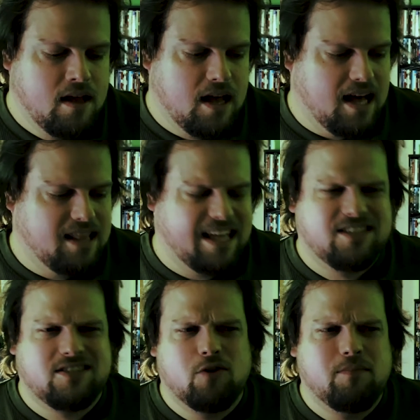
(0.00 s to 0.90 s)
Uh, like
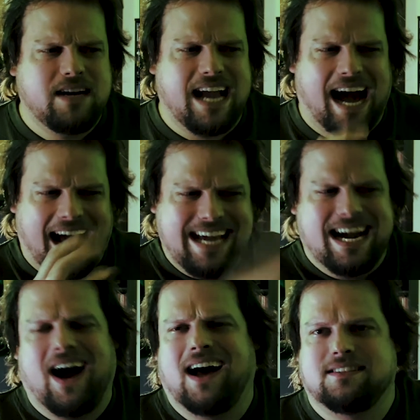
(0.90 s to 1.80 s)
so many
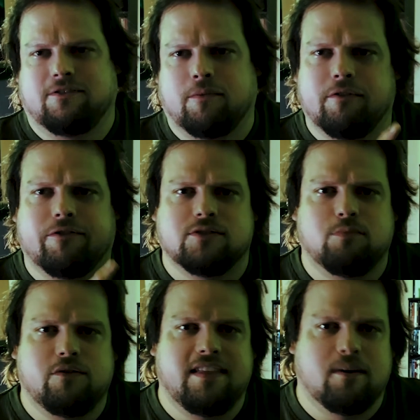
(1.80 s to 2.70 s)
icons from the first
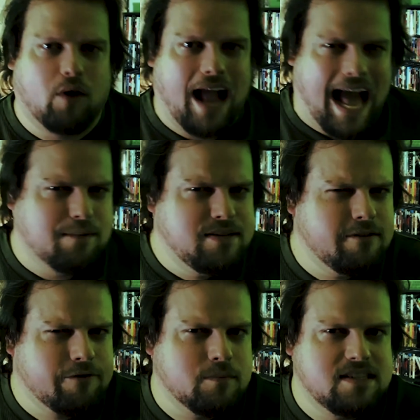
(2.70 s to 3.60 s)
movie that were
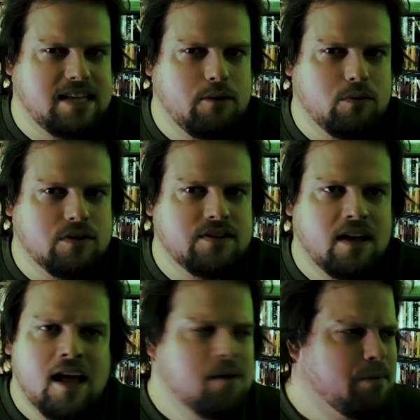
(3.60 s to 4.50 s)
absent from the sequels,
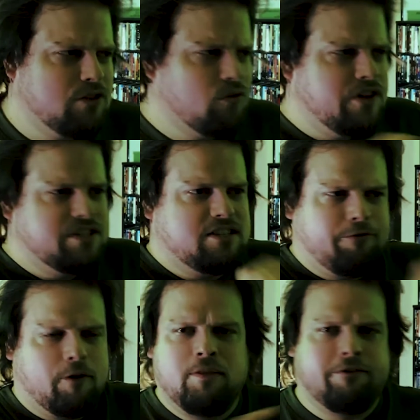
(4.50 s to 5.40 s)
but they're all just
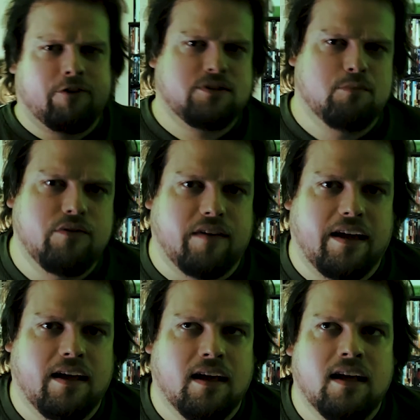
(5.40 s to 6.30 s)
from the first
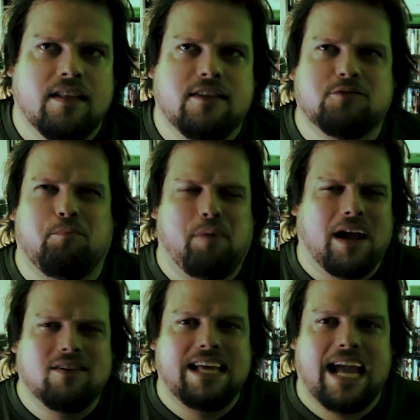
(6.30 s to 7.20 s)
movie. There's
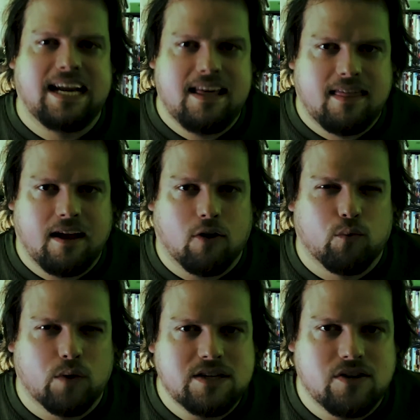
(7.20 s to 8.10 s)
barely anything
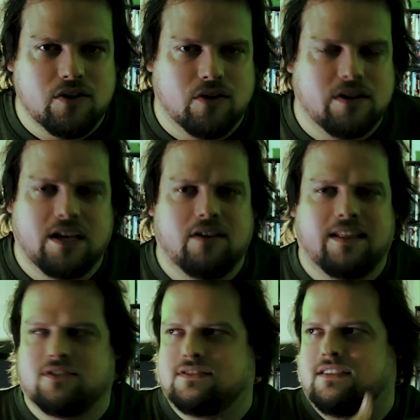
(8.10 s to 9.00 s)
original, you know, like
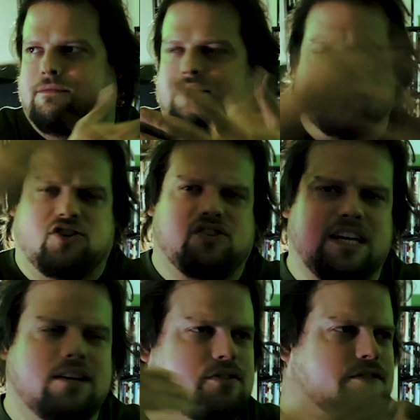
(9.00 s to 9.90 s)
there's the the
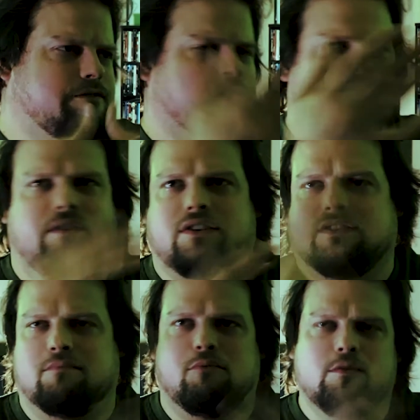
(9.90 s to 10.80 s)
shields, force fields,
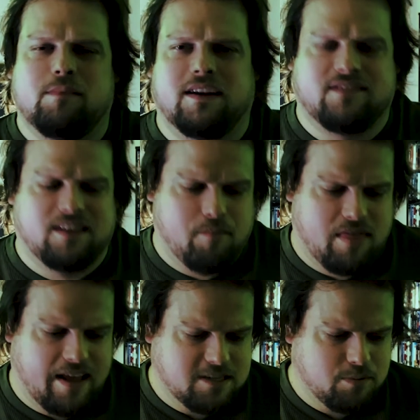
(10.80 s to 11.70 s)
the movement of some
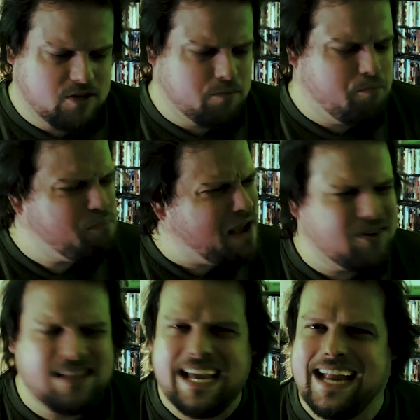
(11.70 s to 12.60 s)
things, but there's
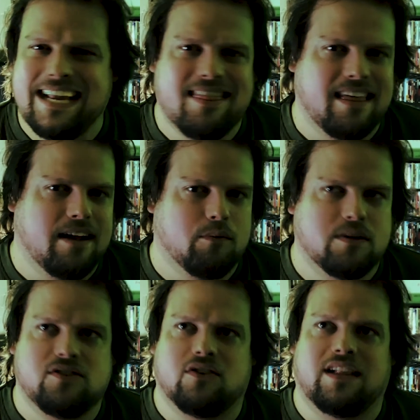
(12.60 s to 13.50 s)
barely anything
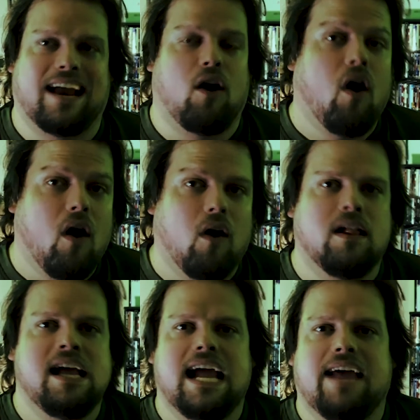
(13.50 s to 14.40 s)
original at all
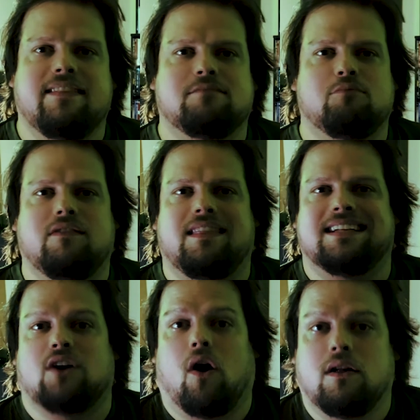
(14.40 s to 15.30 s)
in this movie
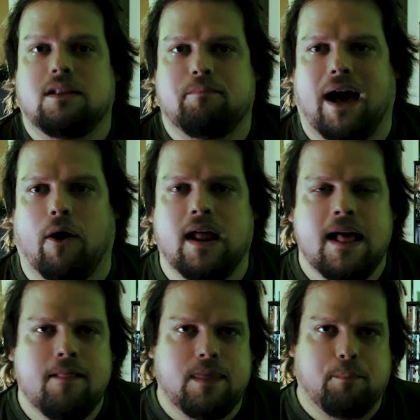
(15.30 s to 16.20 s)
that's all about
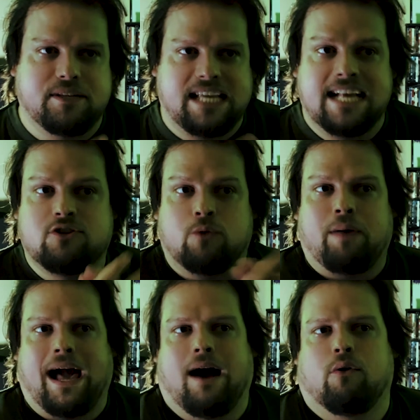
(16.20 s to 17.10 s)
the potential
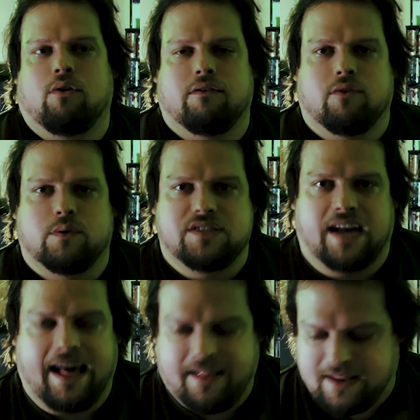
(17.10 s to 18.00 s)
power of
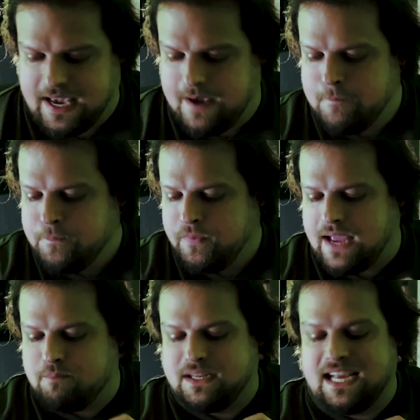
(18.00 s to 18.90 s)
originality
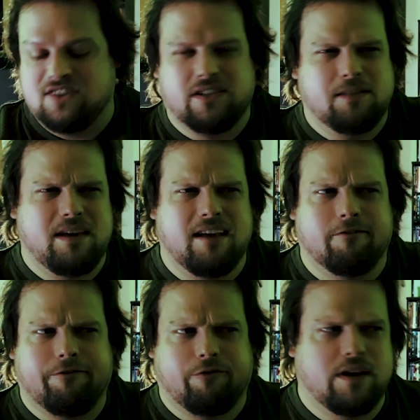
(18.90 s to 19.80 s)
and potentially being
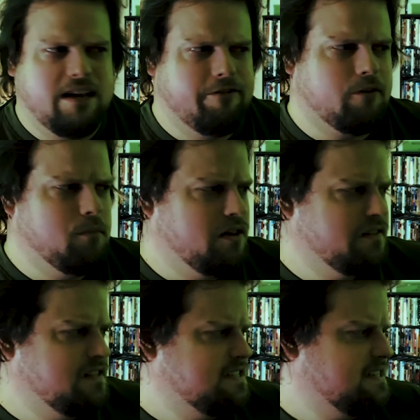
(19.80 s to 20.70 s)
free from all
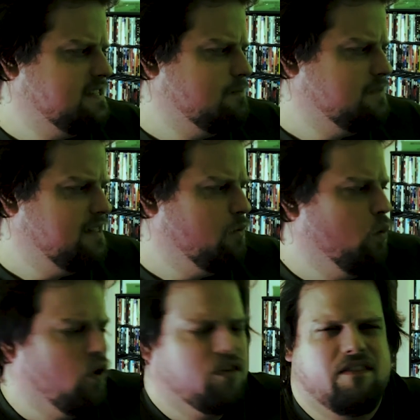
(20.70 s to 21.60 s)
of these systems and the
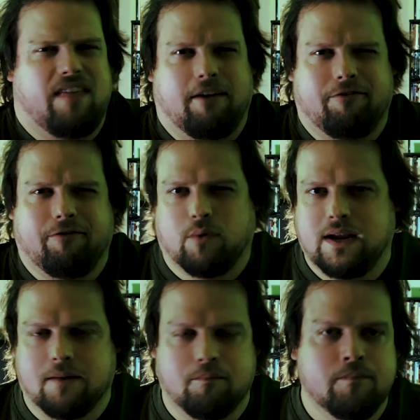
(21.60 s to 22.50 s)
worth of that
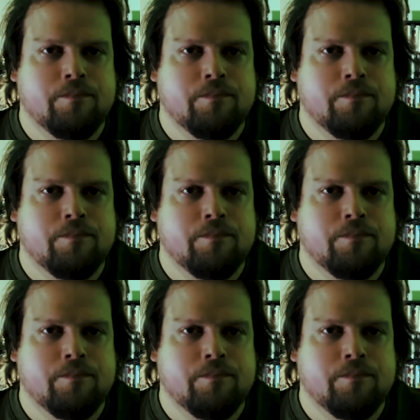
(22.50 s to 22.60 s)
freedom.